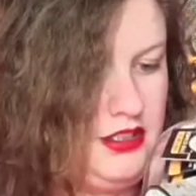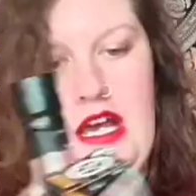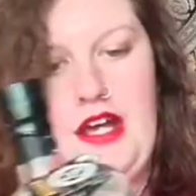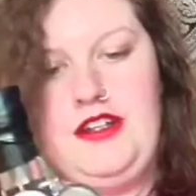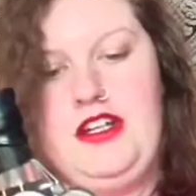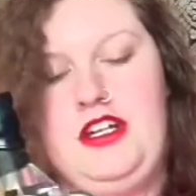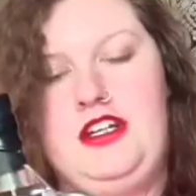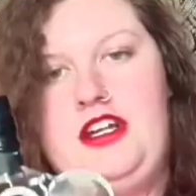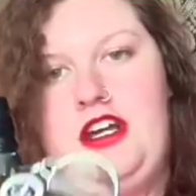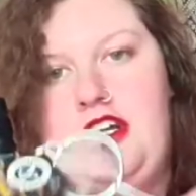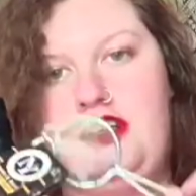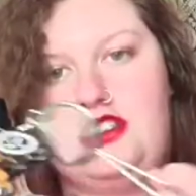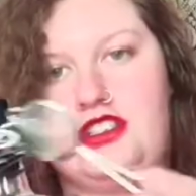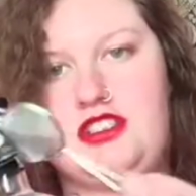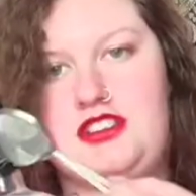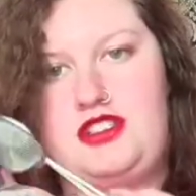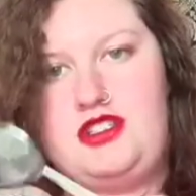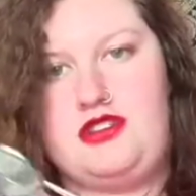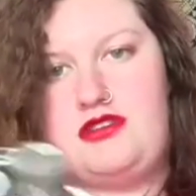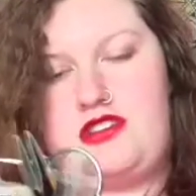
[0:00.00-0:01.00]
And then yeah,
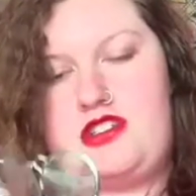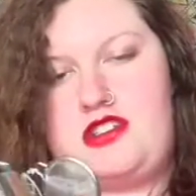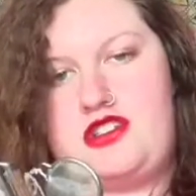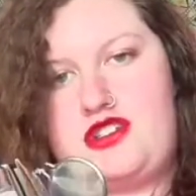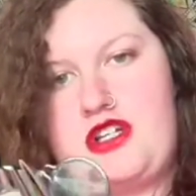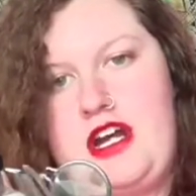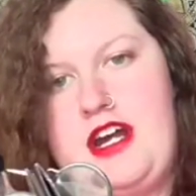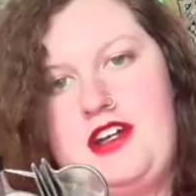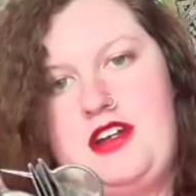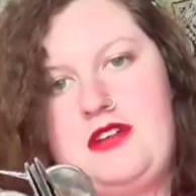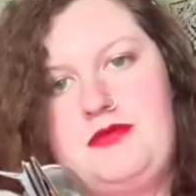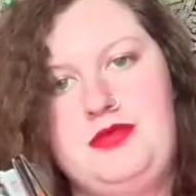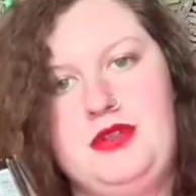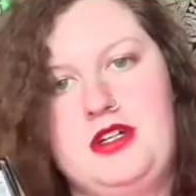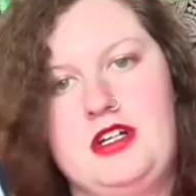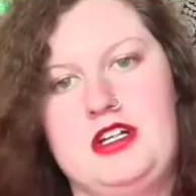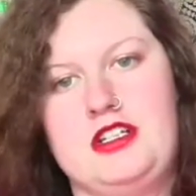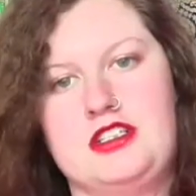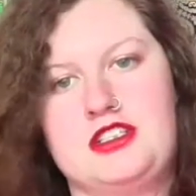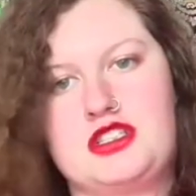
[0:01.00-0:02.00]
just use the strainer,
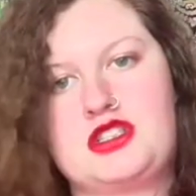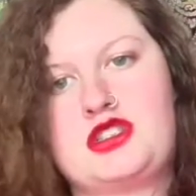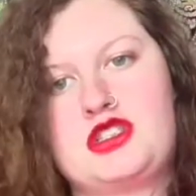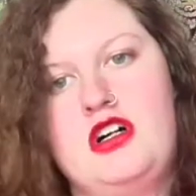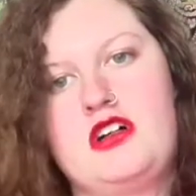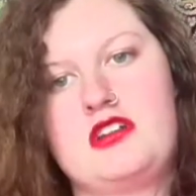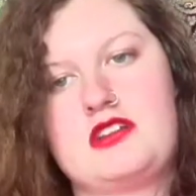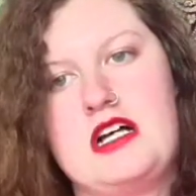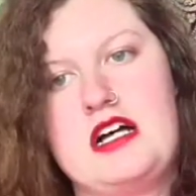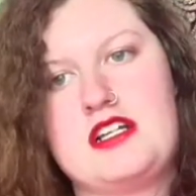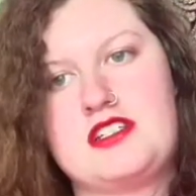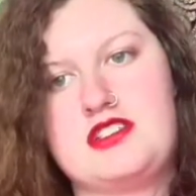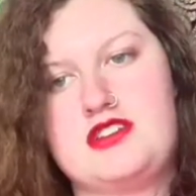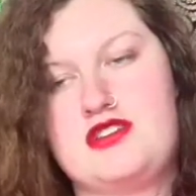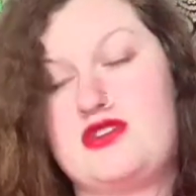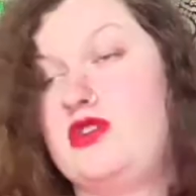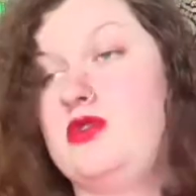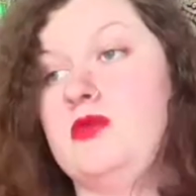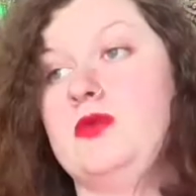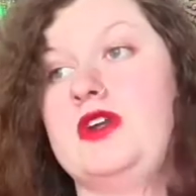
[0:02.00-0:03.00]
put it into shot
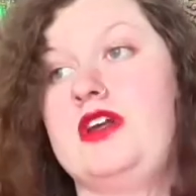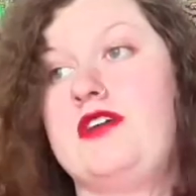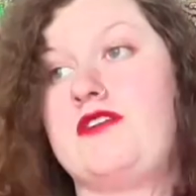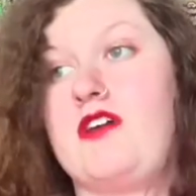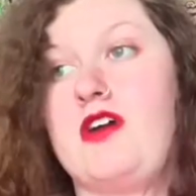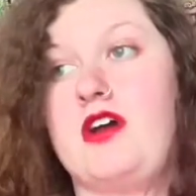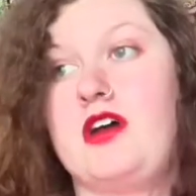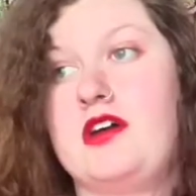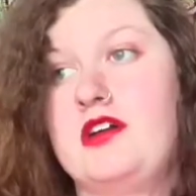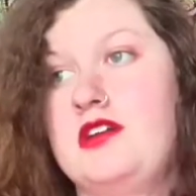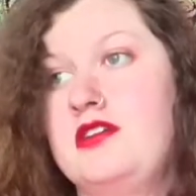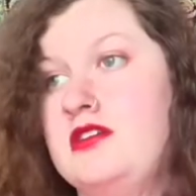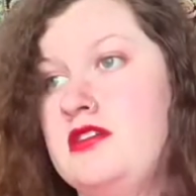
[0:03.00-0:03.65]
glasses or whatever